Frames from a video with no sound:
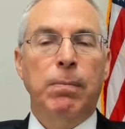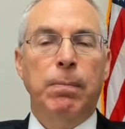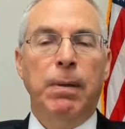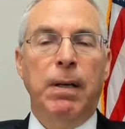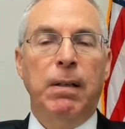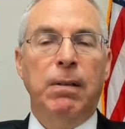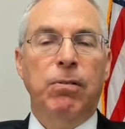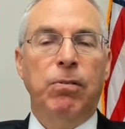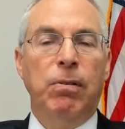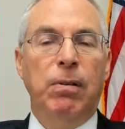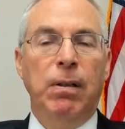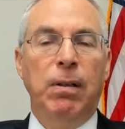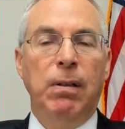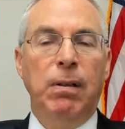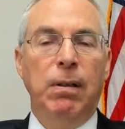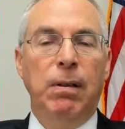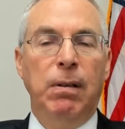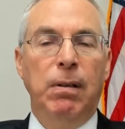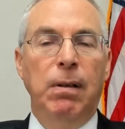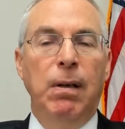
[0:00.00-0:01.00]

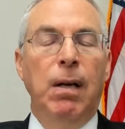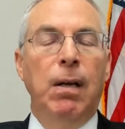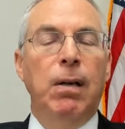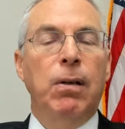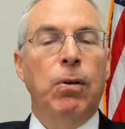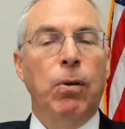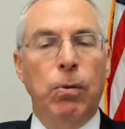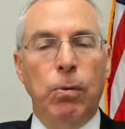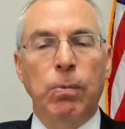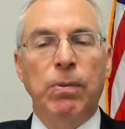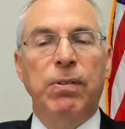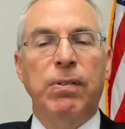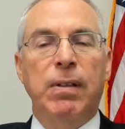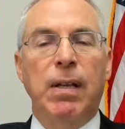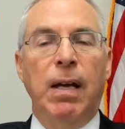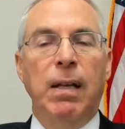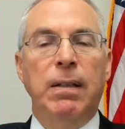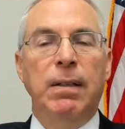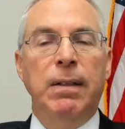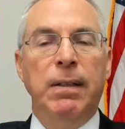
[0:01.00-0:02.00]
But
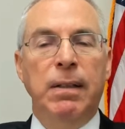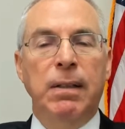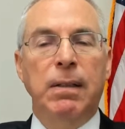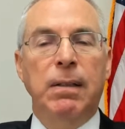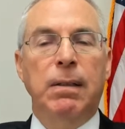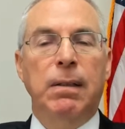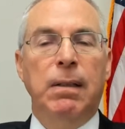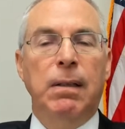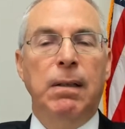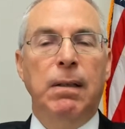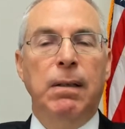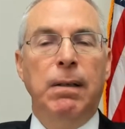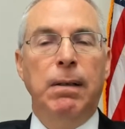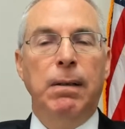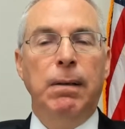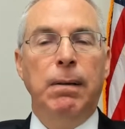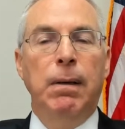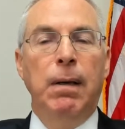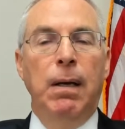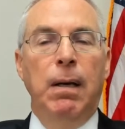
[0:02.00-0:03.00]
notwithstanding,
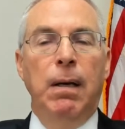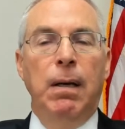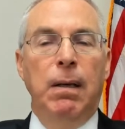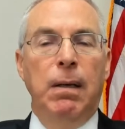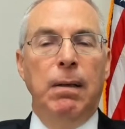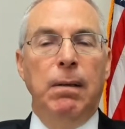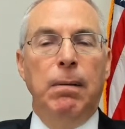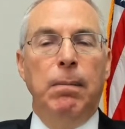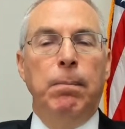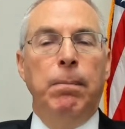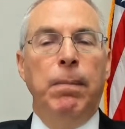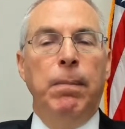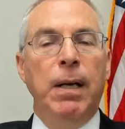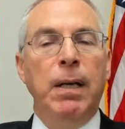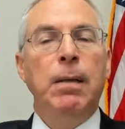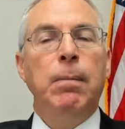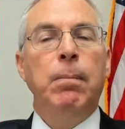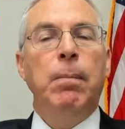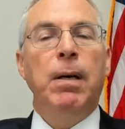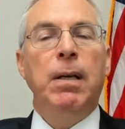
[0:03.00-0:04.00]

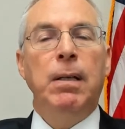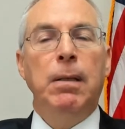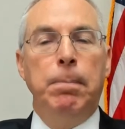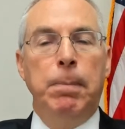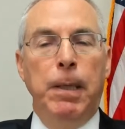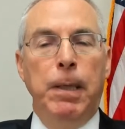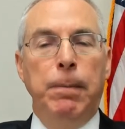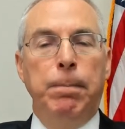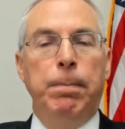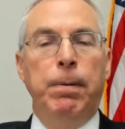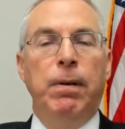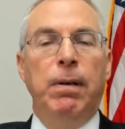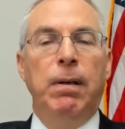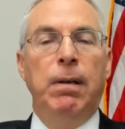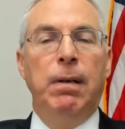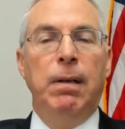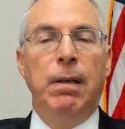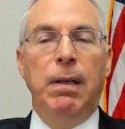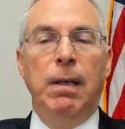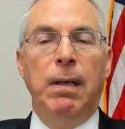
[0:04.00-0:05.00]
many, many
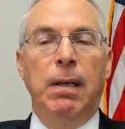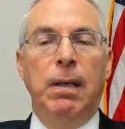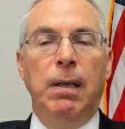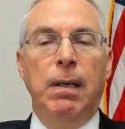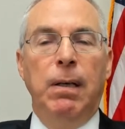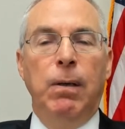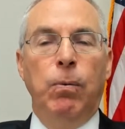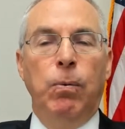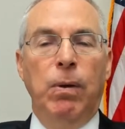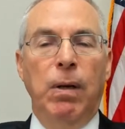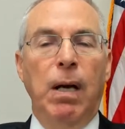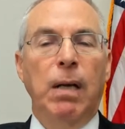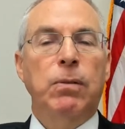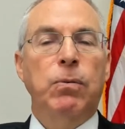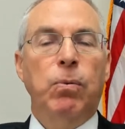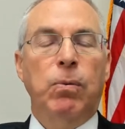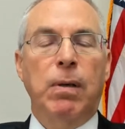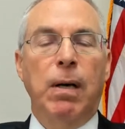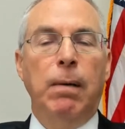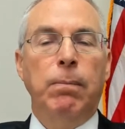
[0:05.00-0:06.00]
people would
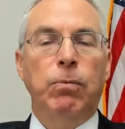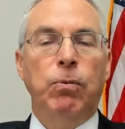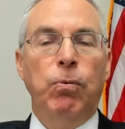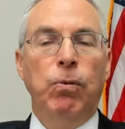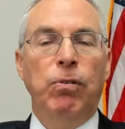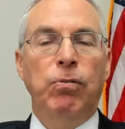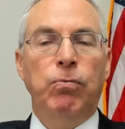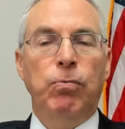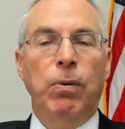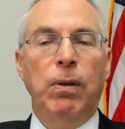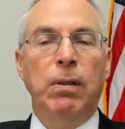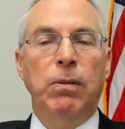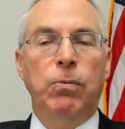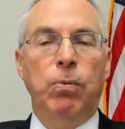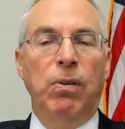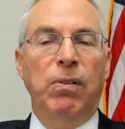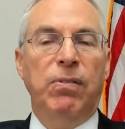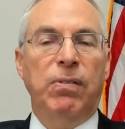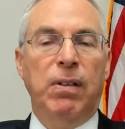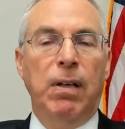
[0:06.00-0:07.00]
like to come to Israel
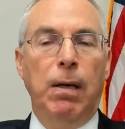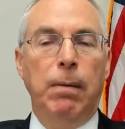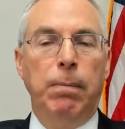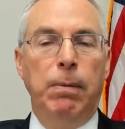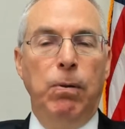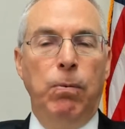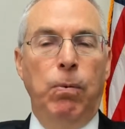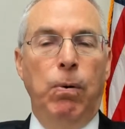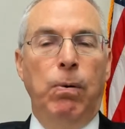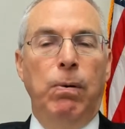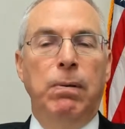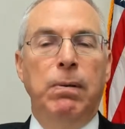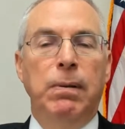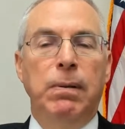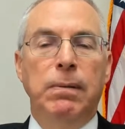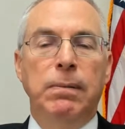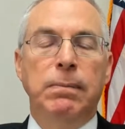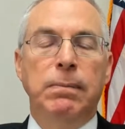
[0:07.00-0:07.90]
to escape the war.